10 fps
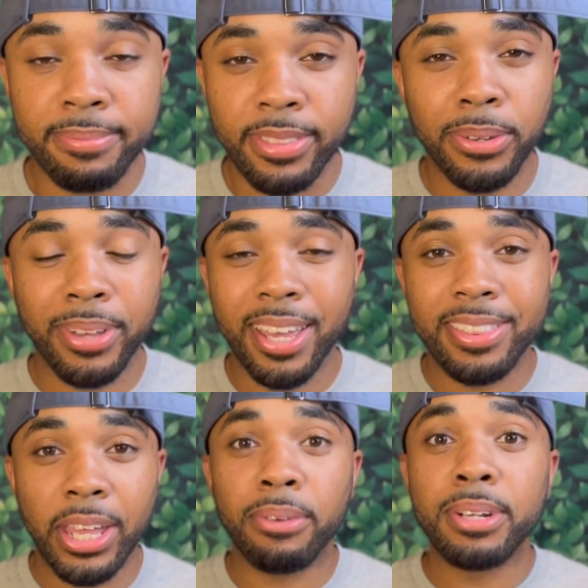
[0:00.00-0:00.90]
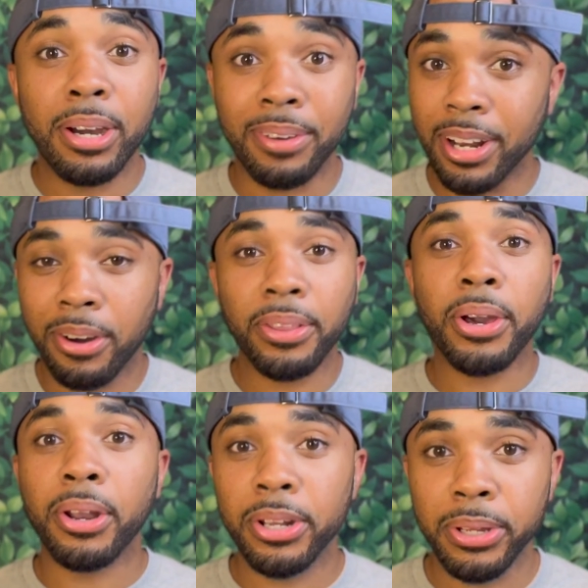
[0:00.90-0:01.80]
okay they don't know and all they're
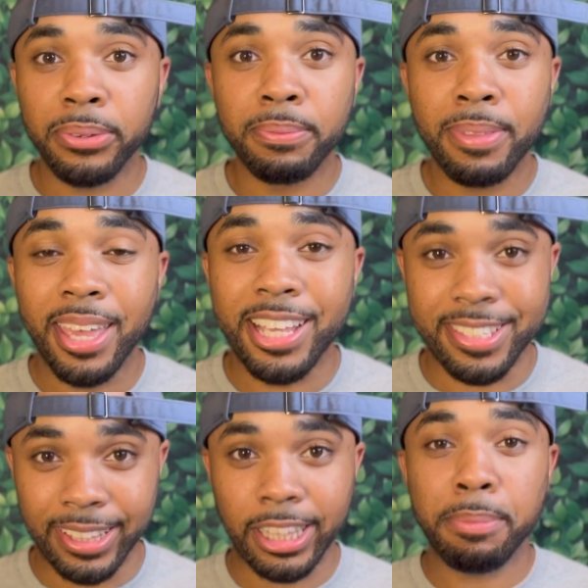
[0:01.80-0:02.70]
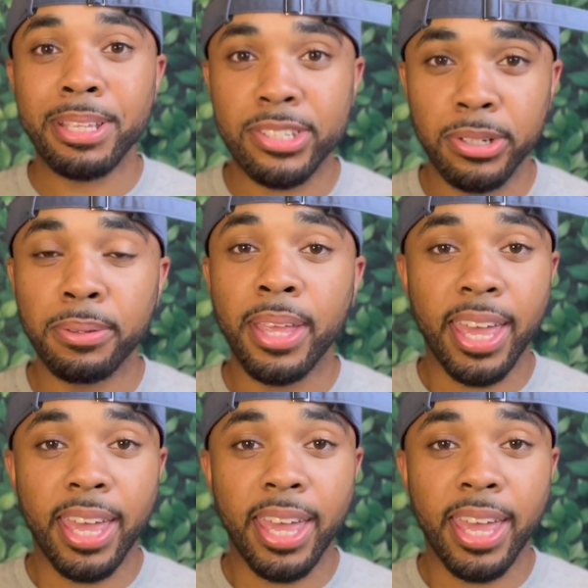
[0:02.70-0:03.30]
going to do is limit you